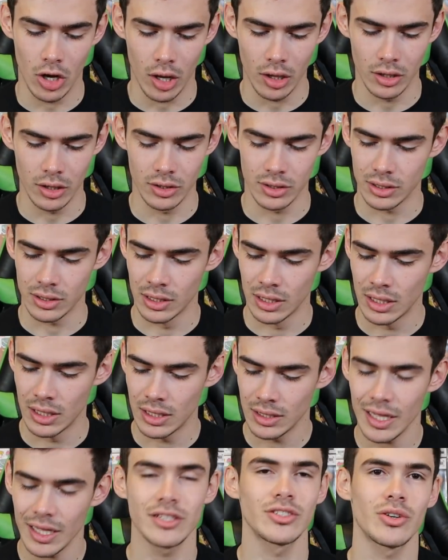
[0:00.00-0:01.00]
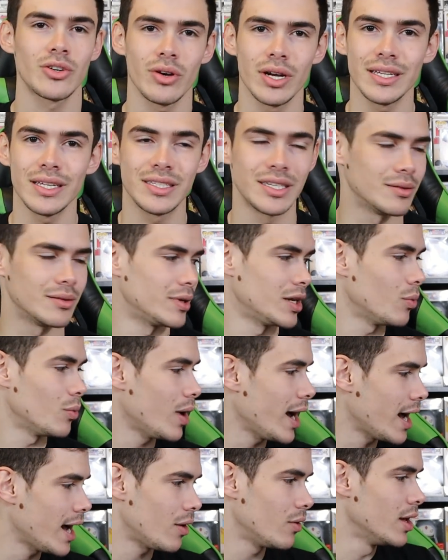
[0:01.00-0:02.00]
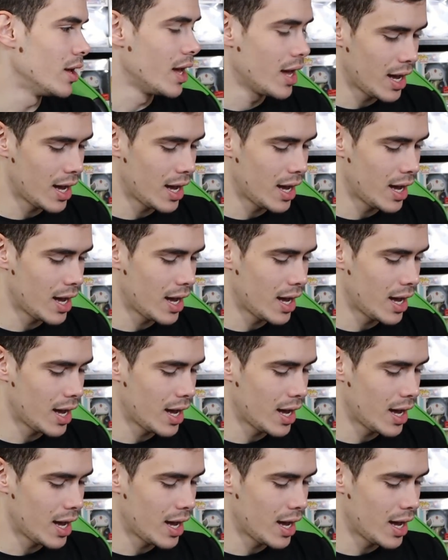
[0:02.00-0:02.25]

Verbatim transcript: dollars. That's crazy to me. Wow.